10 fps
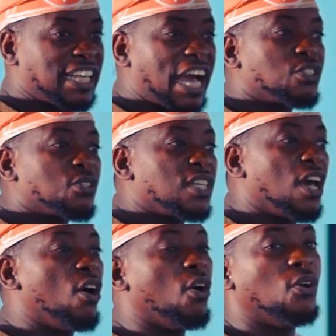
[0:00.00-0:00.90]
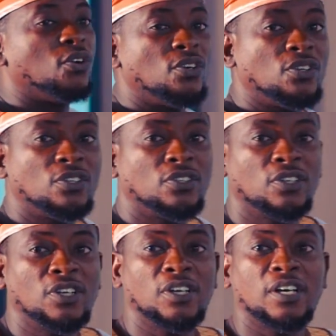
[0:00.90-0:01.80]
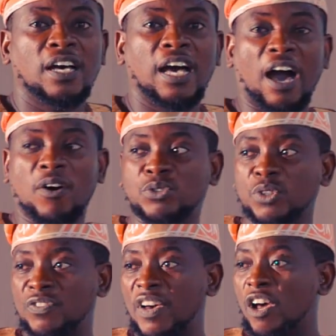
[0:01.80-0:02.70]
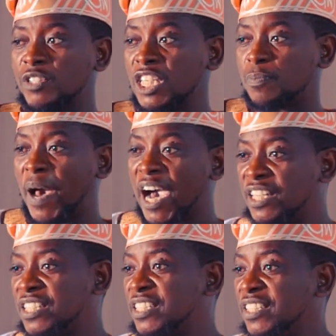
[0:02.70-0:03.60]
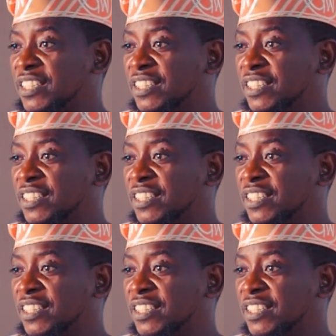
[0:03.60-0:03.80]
decided to say, I want to develop 6 packs.